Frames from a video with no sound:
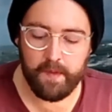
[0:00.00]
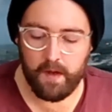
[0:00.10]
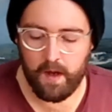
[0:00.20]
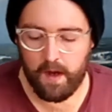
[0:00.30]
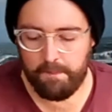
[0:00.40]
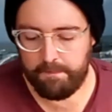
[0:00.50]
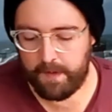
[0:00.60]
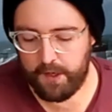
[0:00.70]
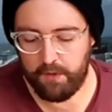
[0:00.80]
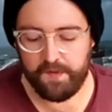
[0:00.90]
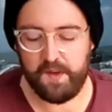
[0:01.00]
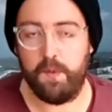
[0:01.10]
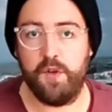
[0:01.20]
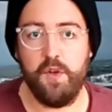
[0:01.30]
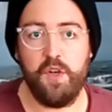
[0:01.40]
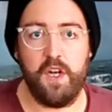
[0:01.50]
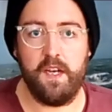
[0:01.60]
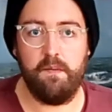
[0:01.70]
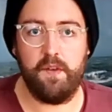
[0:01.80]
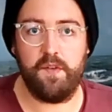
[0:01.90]
And you obviously would
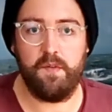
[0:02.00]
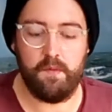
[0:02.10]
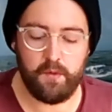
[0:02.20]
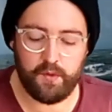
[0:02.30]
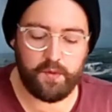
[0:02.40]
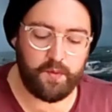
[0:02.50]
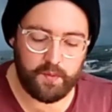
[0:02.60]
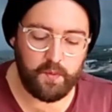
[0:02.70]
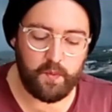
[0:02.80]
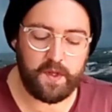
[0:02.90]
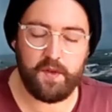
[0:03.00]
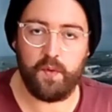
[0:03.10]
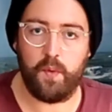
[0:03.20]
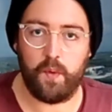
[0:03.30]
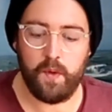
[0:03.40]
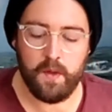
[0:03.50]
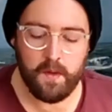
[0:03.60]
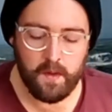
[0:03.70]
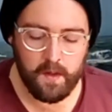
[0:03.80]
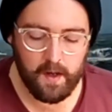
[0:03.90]
usually just with a saw,
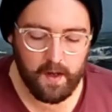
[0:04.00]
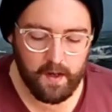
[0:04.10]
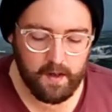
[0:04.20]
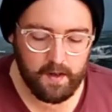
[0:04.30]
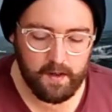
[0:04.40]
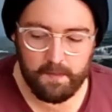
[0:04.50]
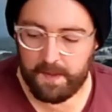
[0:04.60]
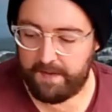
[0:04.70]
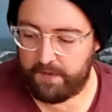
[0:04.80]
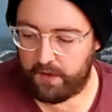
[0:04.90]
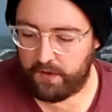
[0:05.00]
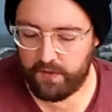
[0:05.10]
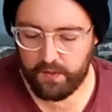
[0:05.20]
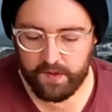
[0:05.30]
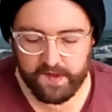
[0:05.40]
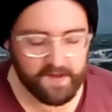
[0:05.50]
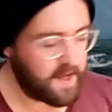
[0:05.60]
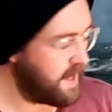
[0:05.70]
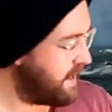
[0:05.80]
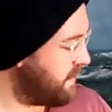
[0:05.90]
but I haven't got a saw, as I
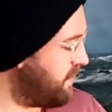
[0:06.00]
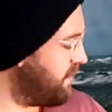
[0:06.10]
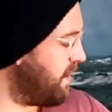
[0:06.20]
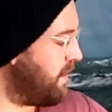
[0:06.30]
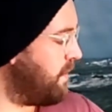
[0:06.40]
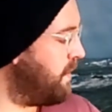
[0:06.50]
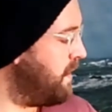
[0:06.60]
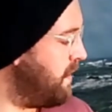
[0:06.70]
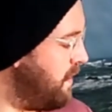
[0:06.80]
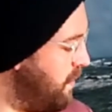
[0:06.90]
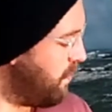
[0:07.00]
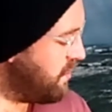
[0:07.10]
say, and so we're